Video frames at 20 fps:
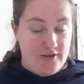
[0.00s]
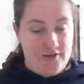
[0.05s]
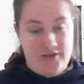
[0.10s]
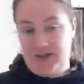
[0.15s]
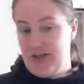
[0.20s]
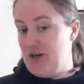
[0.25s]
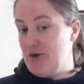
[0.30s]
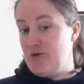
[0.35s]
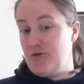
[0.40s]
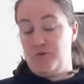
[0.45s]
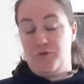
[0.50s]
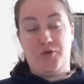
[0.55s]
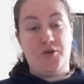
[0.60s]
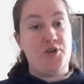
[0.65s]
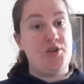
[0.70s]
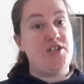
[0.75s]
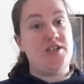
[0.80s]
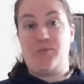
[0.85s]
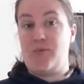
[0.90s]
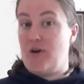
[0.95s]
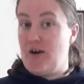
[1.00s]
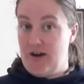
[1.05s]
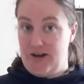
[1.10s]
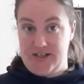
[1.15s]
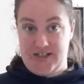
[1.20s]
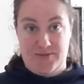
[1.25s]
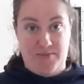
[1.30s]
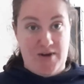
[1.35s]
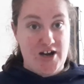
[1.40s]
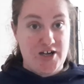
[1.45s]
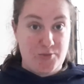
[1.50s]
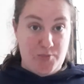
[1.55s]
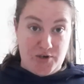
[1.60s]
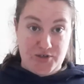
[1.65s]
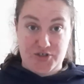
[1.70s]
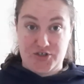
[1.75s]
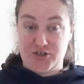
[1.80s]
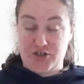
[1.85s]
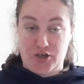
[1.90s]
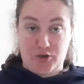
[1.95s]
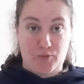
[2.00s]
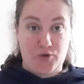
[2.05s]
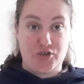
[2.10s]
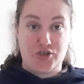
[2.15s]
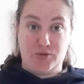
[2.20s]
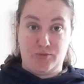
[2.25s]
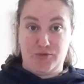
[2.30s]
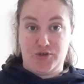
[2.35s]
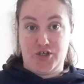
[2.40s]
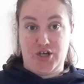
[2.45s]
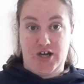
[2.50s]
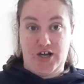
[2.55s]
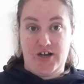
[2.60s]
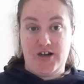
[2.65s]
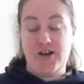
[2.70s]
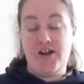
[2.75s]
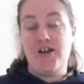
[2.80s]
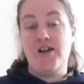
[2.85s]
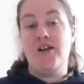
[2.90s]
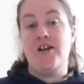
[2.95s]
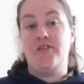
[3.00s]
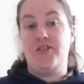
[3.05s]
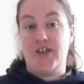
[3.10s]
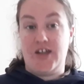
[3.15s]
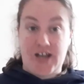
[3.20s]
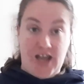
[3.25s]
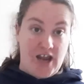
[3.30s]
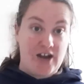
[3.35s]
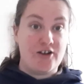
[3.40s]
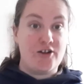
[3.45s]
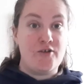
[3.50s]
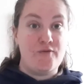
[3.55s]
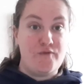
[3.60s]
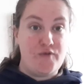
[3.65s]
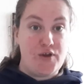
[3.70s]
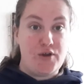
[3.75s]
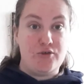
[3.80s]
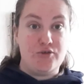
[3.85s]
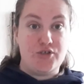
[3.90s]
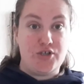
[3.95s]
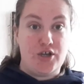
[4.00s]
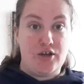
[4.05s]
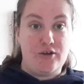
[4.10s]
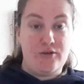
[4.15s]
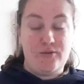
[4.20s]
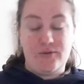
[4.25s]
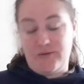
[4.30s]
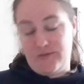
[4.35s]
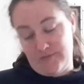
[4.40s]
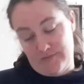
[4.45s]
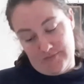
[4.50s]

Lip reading: You'd be surprised the amount of buttons on a washing machine that can confuse you.